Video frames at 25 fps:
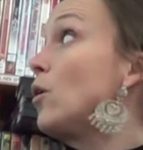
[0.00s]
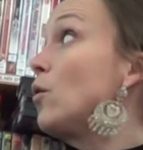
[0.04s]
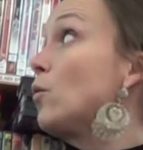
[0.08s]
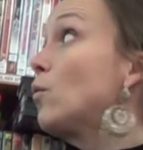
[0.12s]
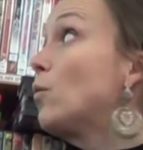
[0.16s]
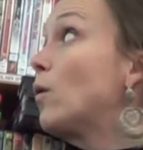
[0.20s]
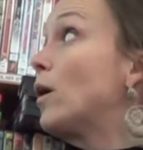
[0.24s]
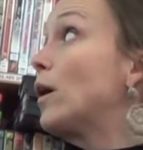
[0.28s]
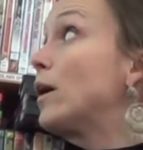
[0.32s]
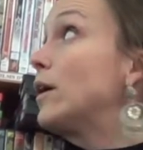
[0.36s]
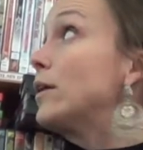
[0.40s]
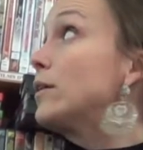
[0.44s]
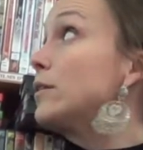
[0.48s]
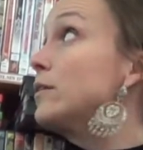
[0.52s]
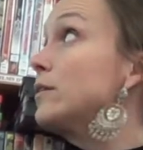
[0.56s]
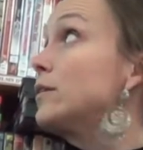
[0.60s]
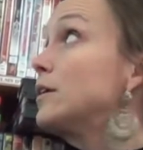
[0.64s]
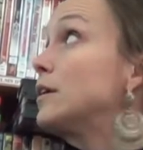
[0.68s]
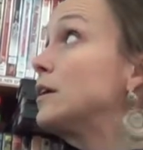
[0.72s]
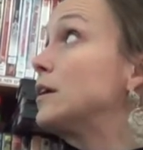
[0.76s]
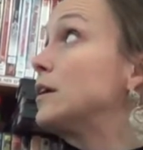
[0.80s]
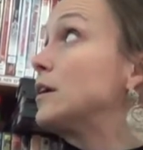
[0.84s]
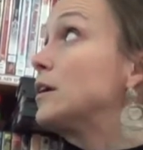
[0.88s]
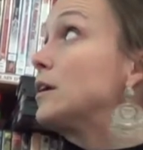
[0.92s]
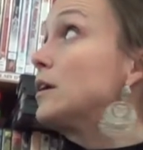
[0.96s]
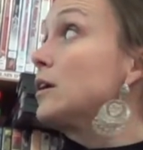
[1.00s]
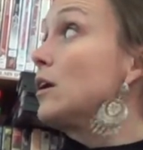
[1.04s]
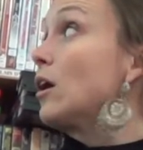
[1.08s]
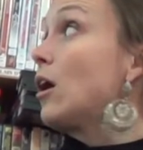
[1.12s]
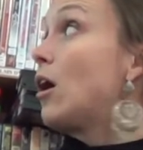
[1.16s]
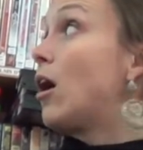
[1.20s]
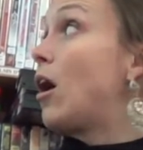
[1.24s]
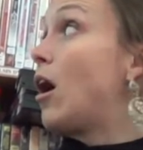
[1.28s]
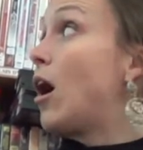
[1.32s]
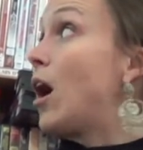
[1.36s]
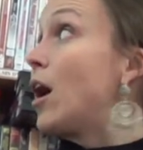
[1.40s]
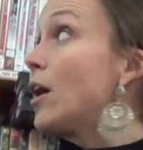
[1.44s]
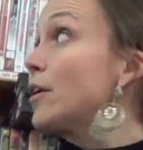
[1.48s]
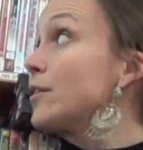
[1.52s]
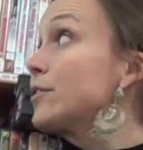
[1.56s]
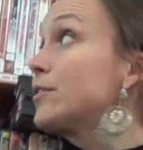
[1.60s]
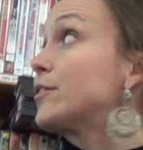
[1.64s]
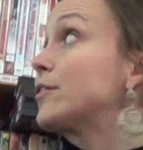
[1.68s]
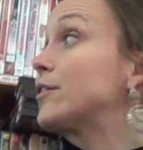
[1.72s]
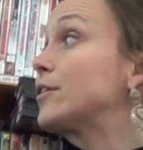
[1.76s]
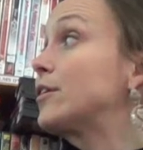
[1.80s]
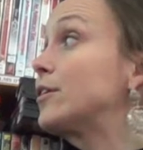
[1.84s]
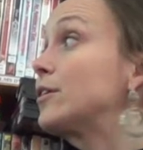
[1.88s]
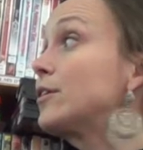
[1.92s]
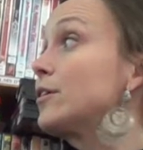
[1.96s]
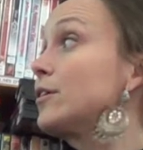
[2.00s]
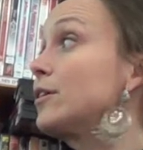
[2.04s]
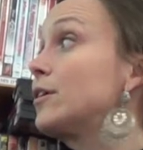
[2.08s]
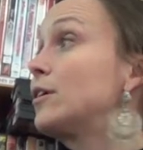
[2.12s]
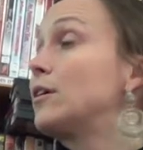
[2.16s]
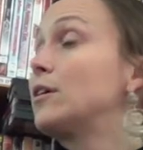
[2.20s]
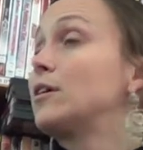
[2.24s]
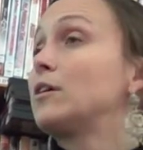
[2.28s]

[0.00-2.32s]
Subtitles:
what the author